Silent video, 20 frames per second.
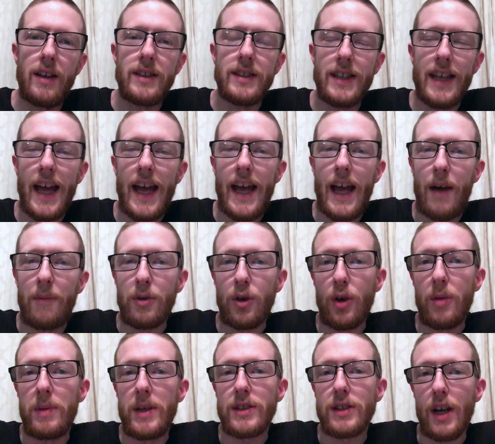Today, I'm
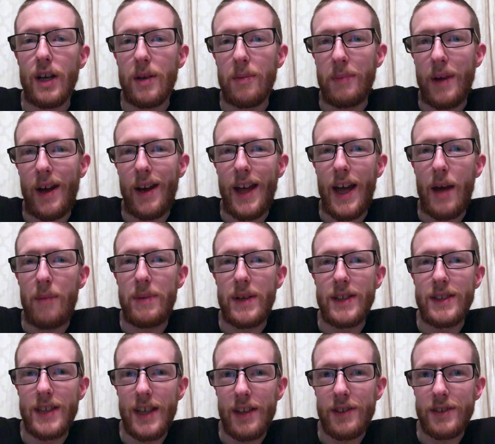going to be talking about Happy
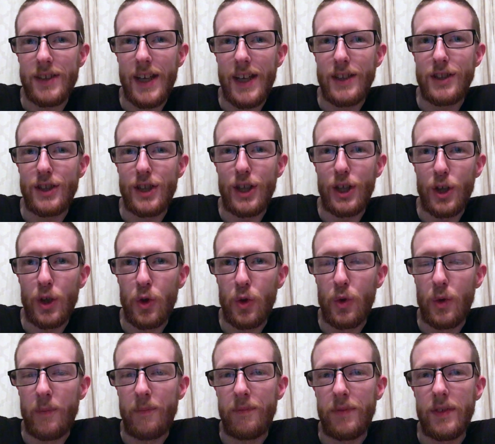Death Day to
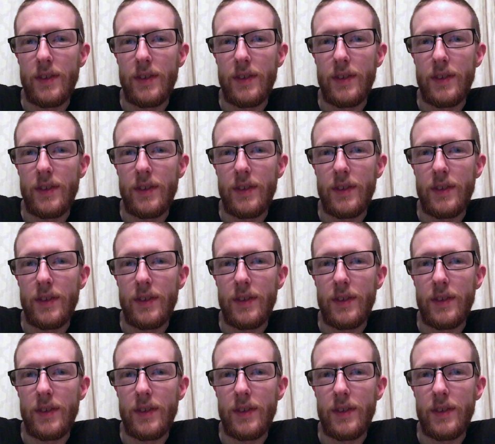You.